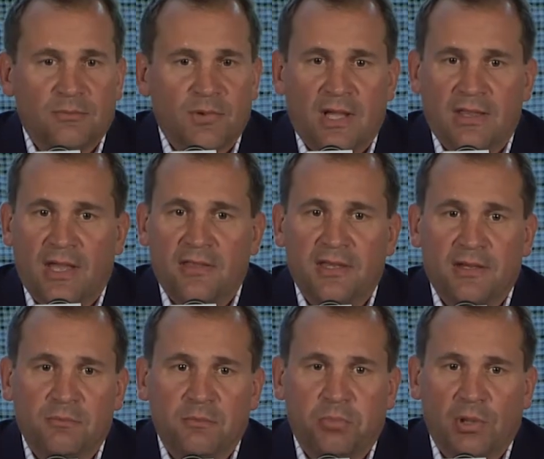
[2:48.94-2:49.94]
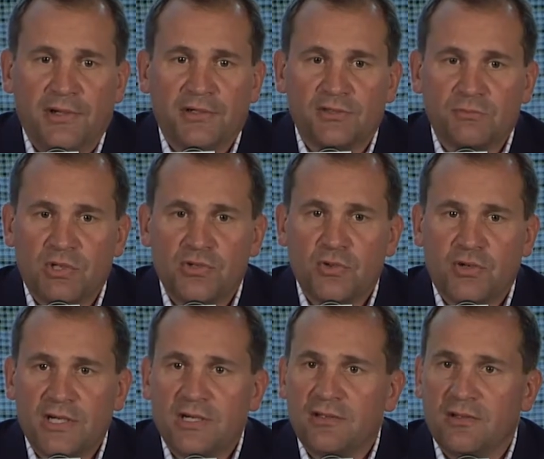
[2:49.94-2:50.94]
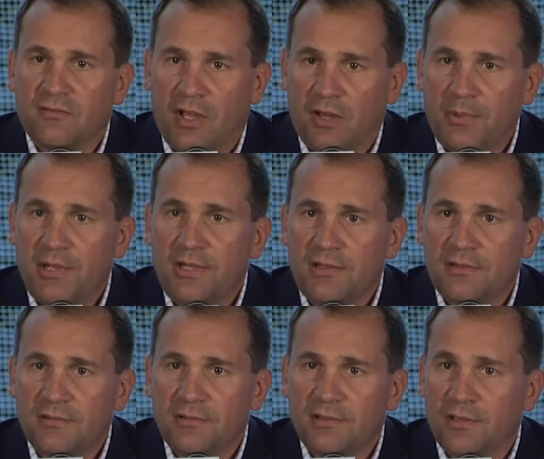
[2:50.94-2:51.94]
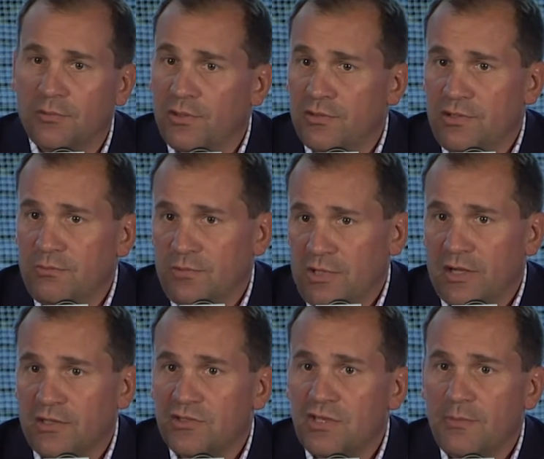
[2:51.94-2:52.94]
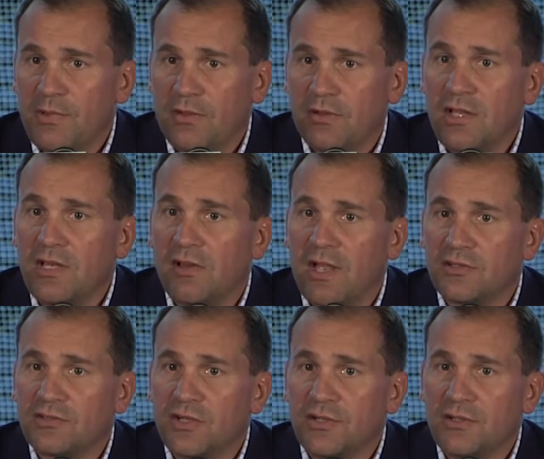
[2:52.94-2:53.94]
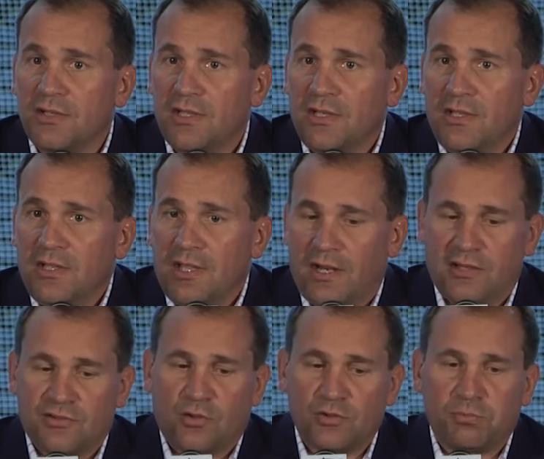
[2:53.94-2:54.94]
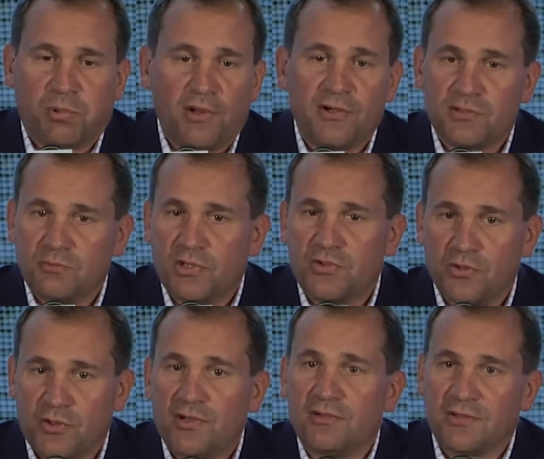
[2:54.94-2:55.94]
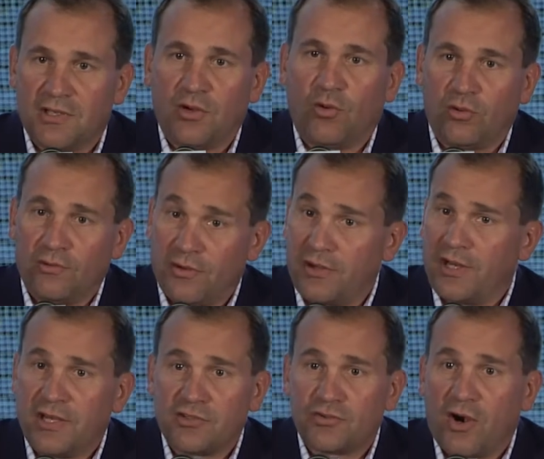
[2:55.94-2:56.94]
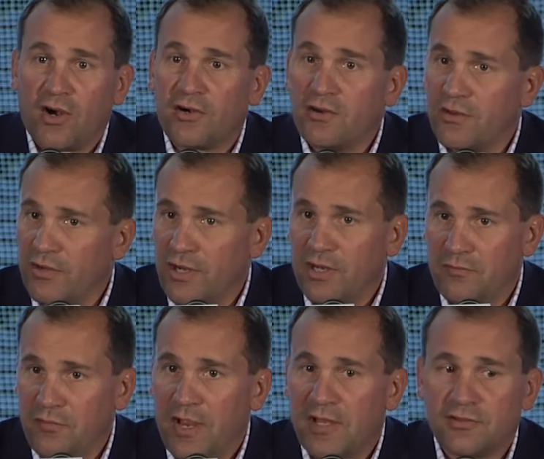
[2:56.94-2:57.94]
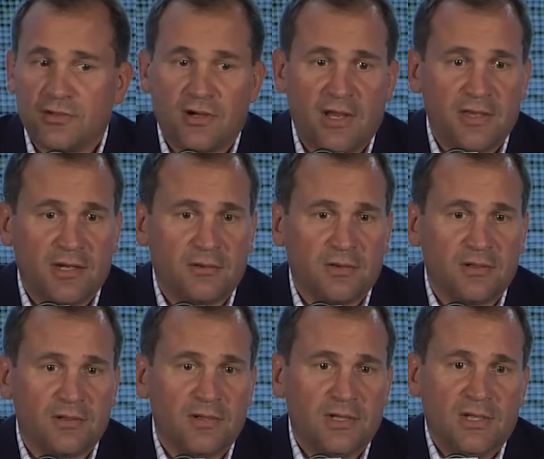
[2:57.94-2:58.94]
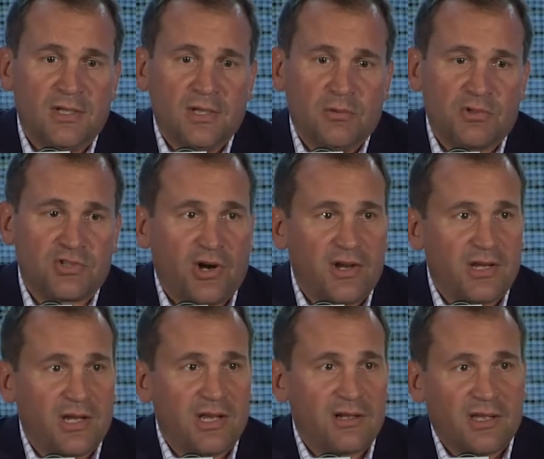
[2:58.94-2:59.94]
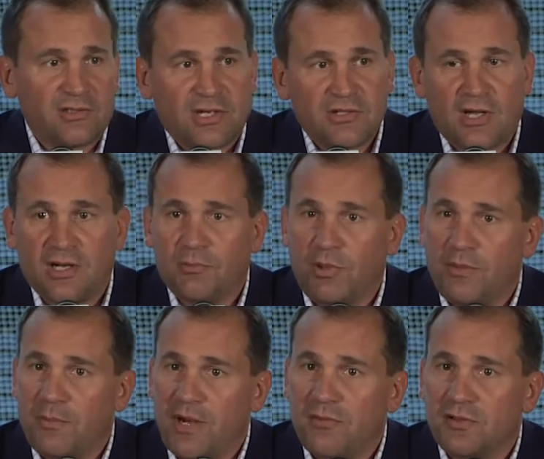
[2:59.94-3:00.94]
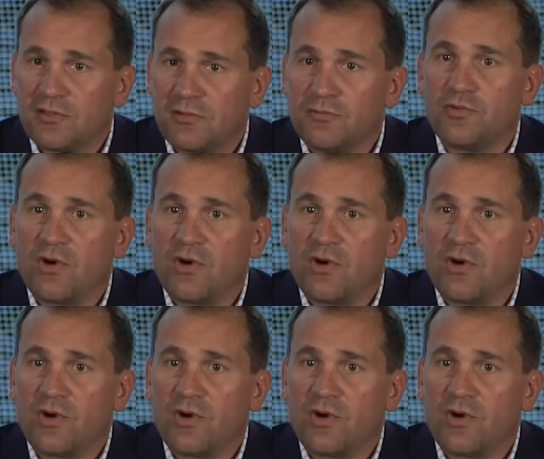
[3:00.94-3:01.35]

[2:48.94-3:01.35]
I think players maturing, developing. You know, we were the youngest team in the league last year. And as those players mature, get older, they're going to get stronger, they're going to get faster. I think we're starting to get, as I talked about, the benefits of